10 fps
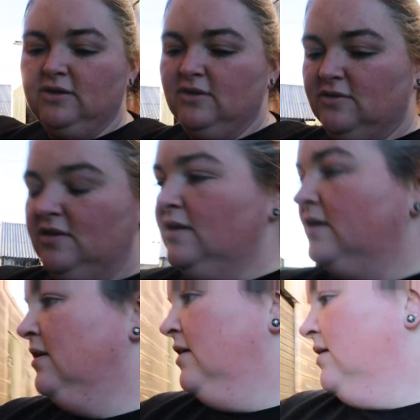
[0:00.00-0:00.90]
because
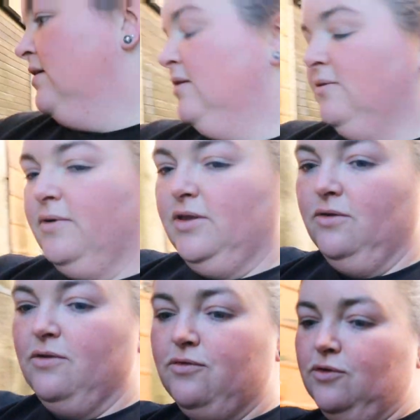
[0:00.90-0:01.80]
when
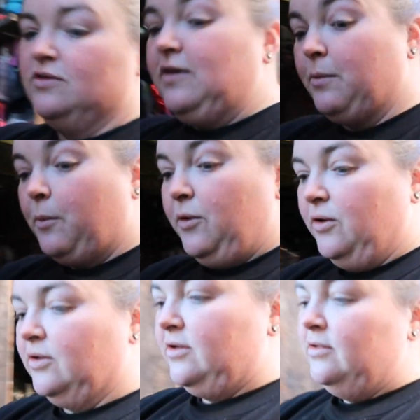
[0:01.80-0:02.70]
you're in full-time
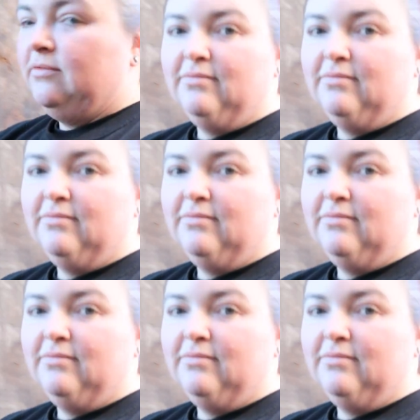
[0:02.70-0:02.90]
work,